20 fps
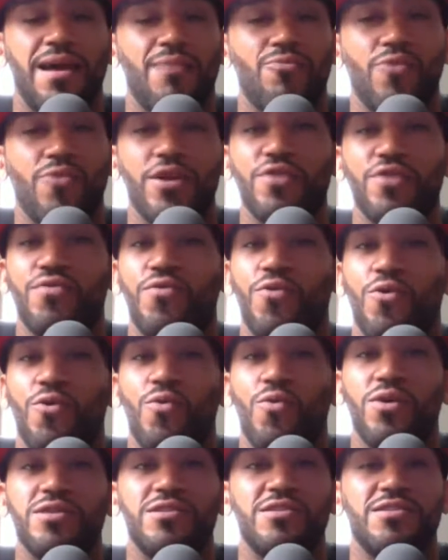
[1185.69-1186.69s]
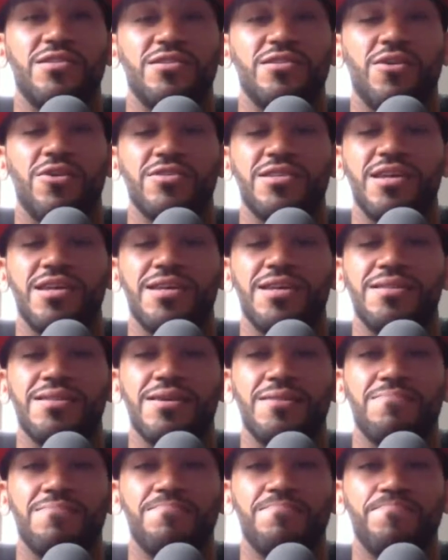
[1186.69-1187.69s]
I'm ready for once it's all said and
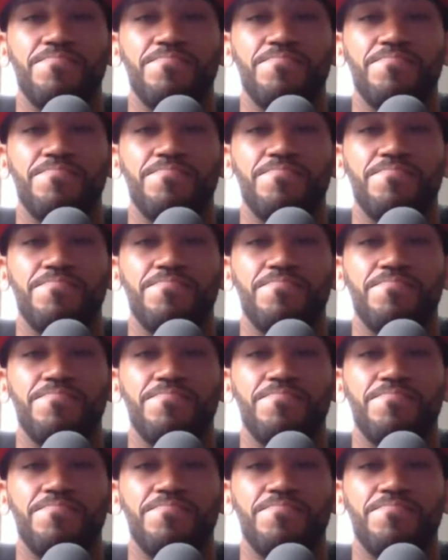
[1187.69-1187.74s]
done.